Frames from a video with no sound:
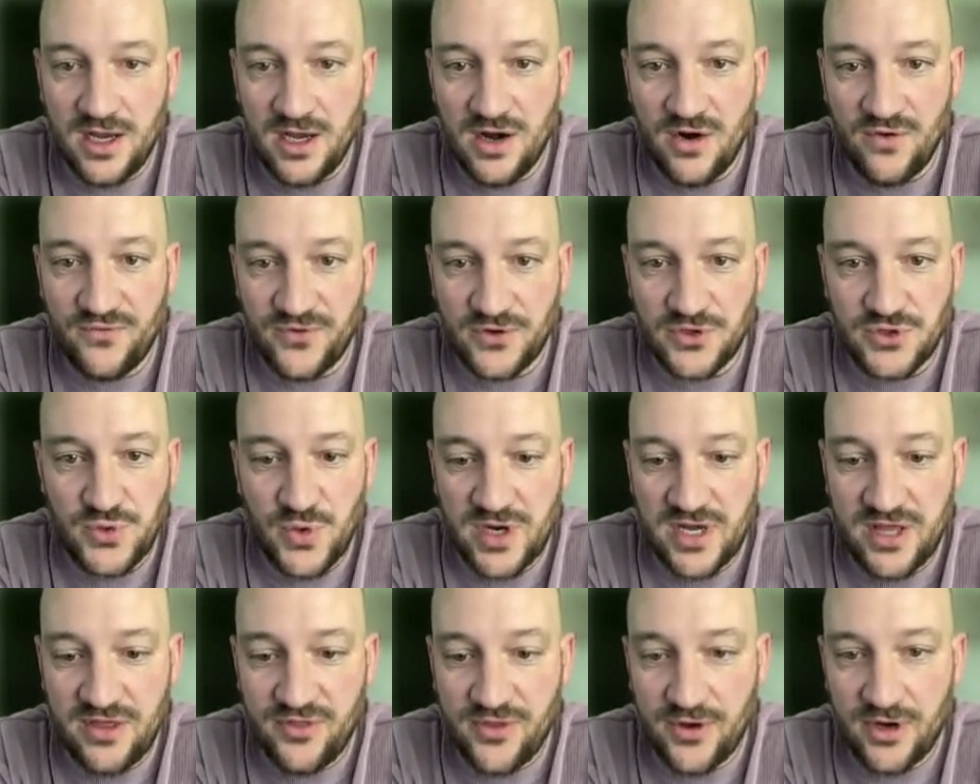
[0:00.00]
for
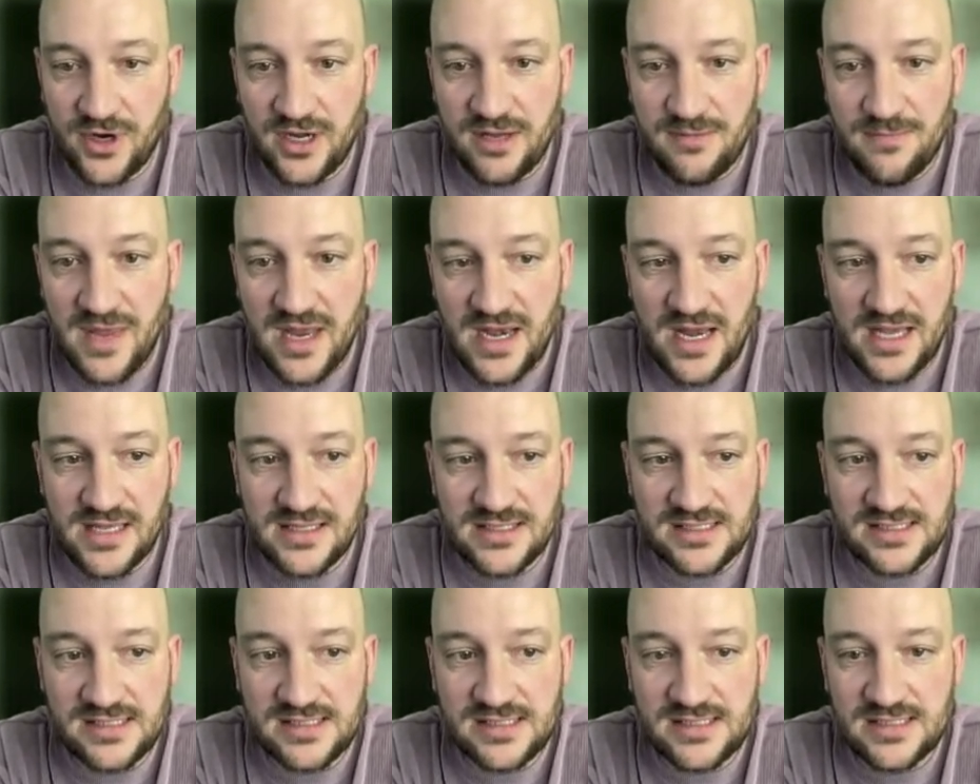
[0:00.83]
20, 30
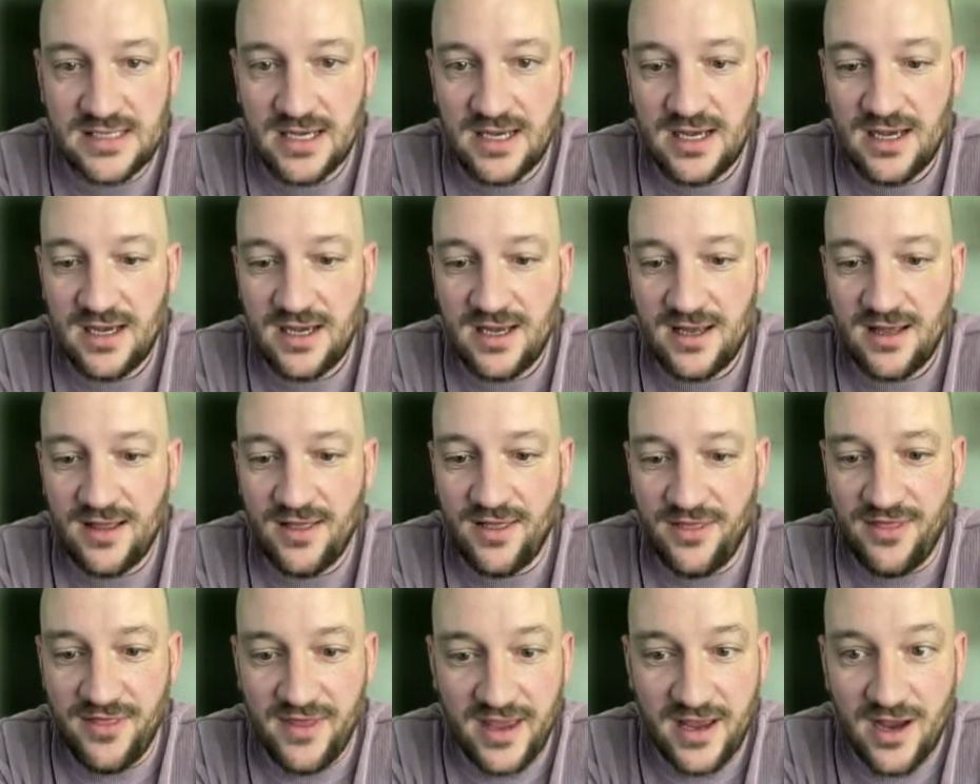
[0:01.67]
minutes,
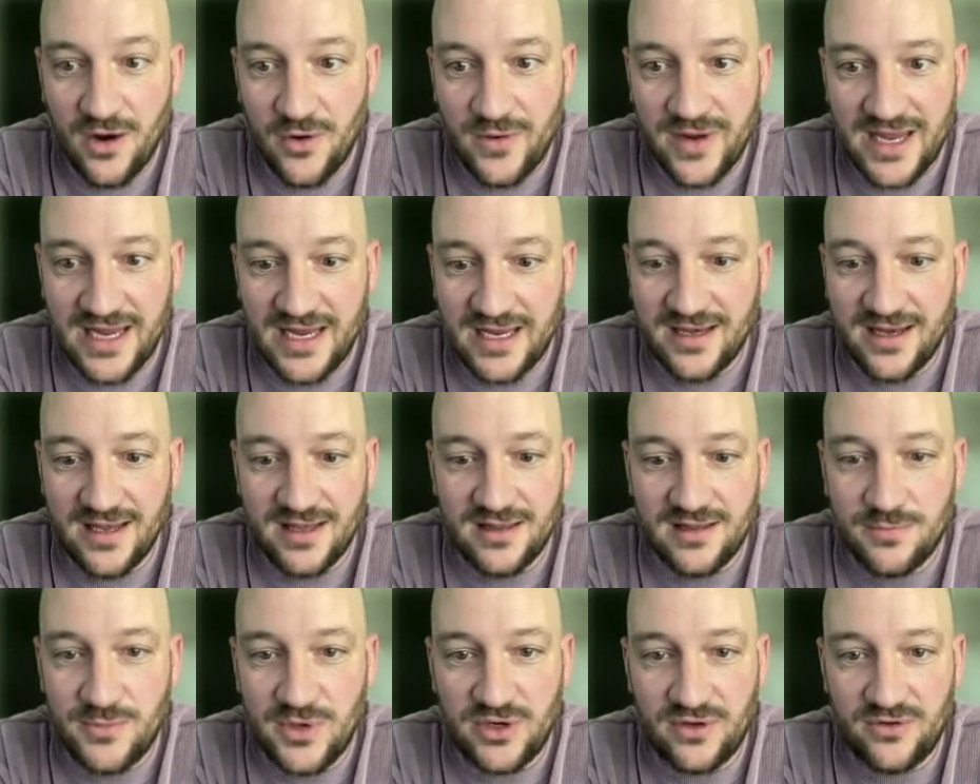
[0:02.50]
they go eat in the
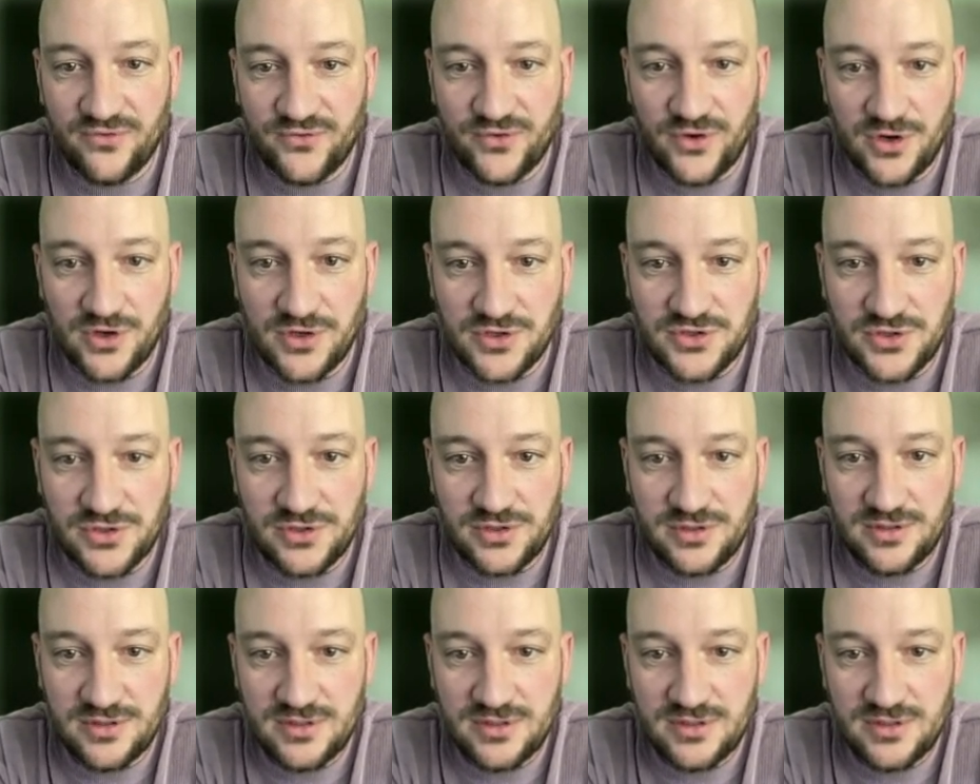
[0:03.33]
middle of rehearsal.